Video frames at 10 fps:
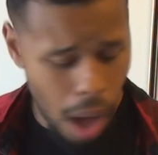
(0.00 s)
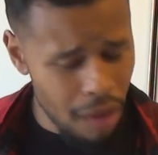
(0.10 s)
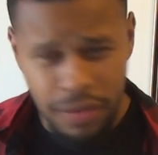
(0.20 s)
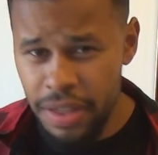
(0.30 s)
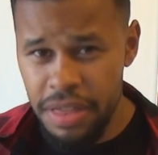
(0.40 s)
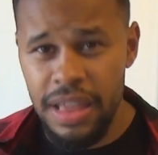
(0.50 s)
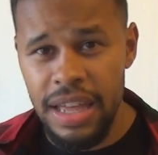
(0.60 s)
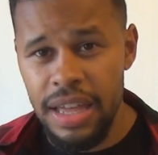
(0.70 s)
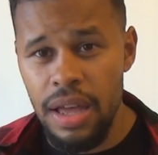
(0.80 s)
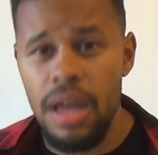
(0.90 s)

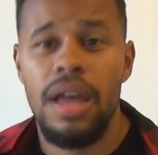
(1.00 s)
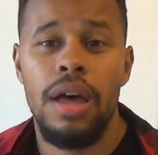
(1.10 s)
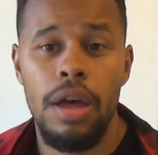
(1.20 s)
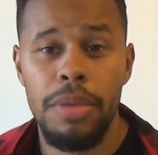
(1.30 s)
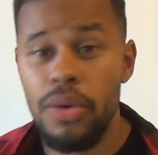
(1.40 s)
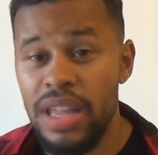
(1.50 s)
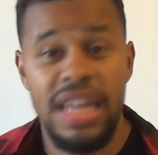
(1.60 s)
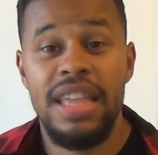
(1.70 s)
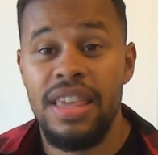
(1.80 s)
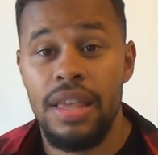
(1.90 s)
Obviously, you can
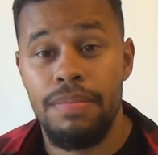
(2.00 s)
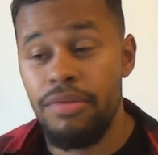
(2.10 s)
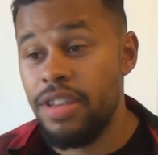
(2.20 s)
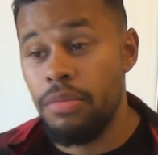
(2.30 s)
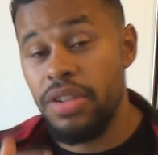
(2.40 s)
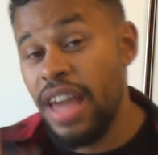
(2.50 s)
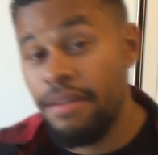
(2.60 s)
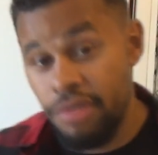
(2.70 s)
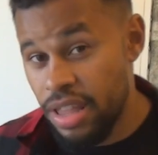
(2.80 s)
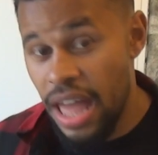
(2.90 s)
eat it pretty much
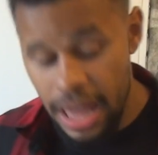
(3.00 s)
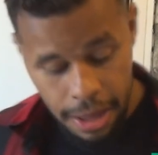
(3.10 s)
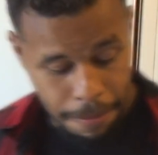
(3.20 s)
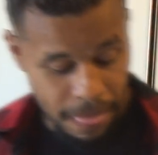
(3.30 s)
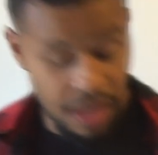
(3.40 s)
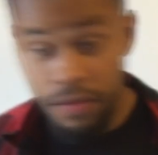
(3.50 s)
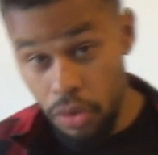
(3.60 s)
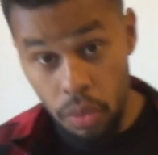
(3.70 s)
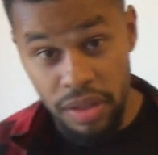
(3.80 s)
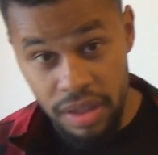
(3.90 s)
every day if
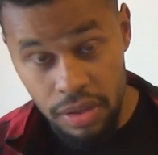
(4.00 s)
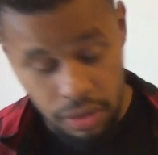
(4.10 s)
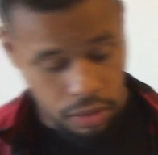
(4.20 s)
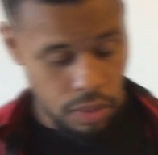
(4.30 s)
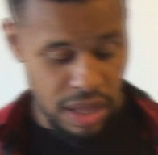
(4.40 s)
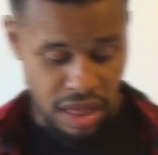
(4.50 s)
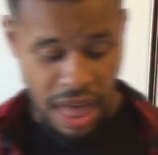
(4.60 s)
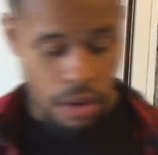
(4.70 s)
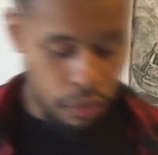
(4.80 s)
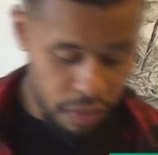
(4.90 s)
you wanted to. It's
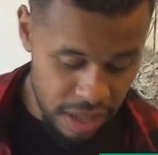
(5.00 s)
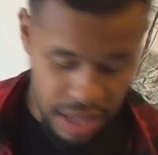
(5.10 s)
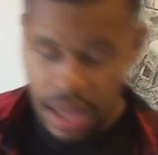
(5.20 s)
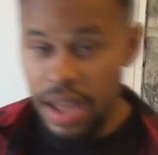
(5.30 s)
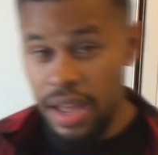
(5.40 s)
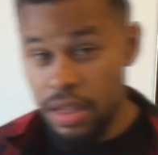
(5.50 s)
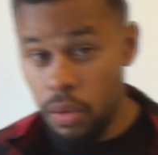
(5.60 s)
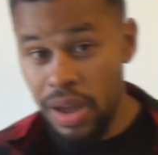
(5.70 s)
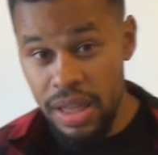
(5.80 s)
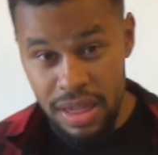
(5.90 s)
healthy. It's
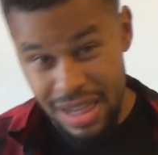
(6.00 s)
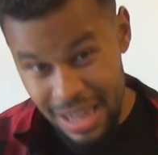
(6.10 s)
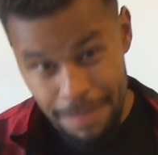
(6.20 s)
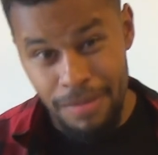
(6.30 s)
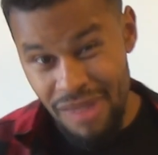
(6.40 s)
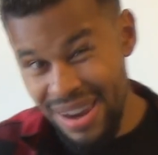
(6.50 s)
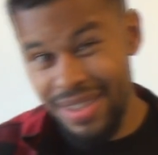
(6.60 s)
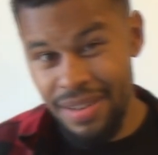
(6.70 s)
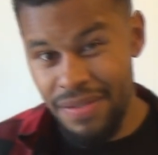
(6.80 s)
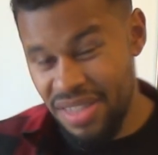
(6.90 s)
quite cheap
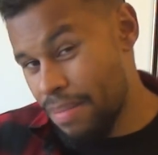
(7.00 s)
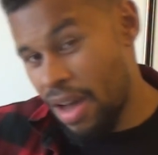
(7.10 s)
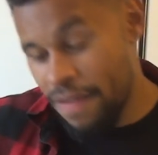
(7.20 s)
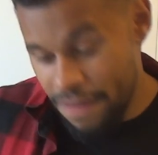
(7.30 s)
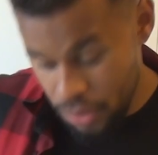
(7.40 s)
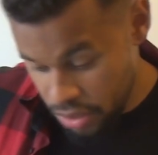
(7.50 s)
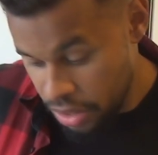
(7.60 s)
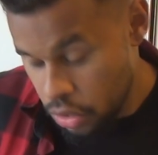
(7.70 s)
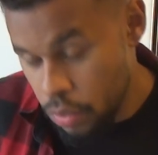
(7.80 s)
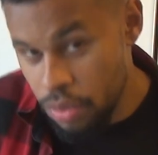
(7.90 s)
relative to the amount of food
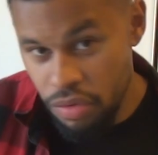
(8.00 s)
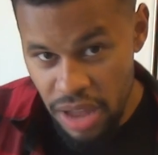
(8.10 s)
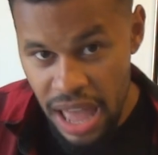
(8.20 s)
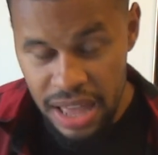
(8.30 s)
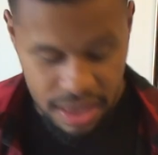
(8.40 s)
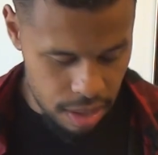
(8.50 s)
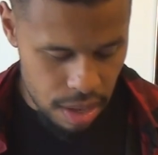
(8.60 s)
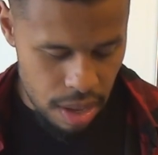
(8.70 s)
that you will create.